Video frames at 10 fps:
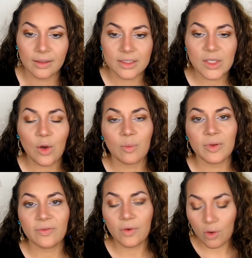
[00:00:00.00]
So
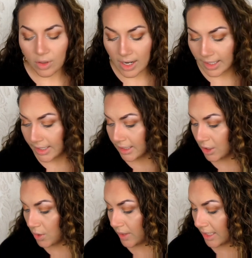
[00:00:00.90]
before I
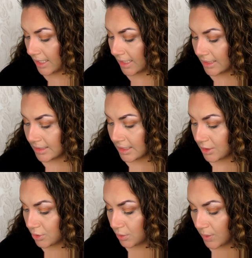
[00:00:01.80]
go ahead and
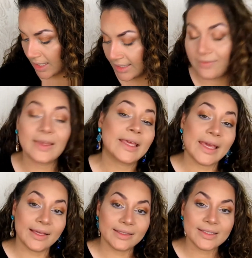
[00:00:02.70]
do anything
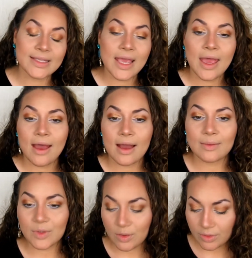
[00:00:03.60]
else,
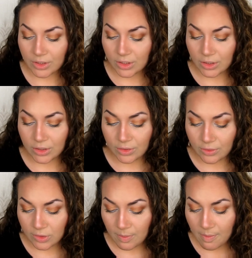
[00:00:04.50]
I'm going to
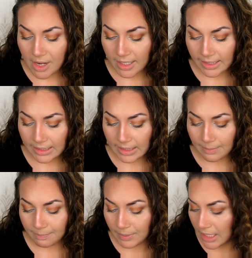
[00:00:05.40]
use my
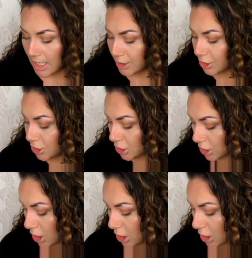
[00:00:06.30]
blush.